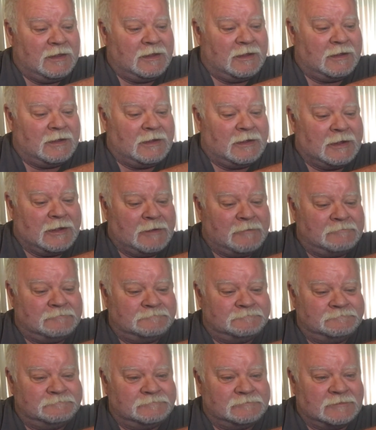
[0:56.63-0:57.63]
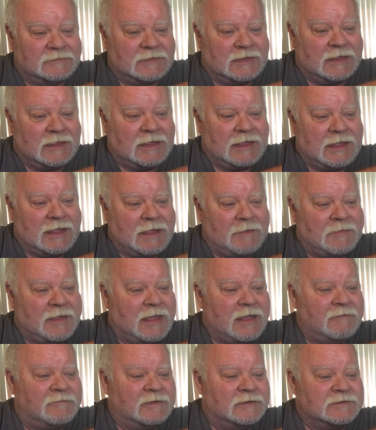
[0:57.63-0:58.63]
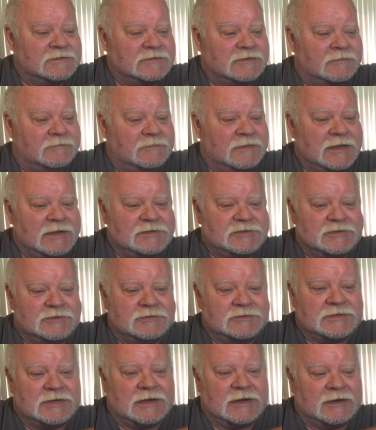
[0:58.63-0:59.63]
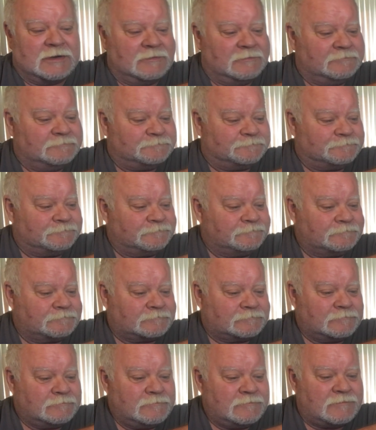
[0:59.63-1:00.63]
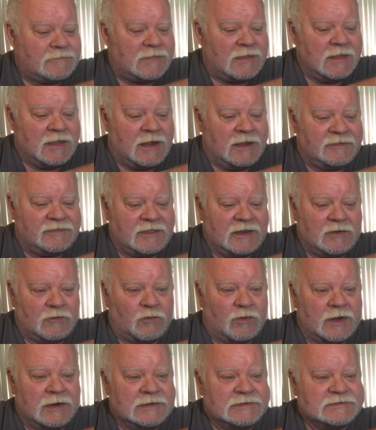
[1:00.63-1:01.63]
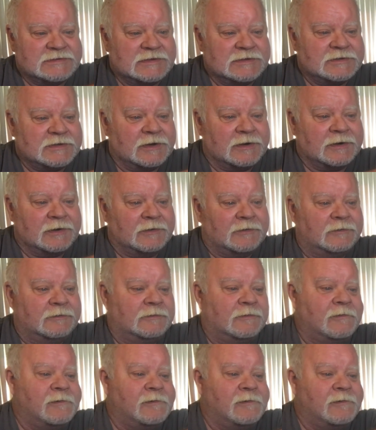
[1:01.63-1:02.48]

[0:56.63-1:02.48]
I am having some issues here. I think one is internal,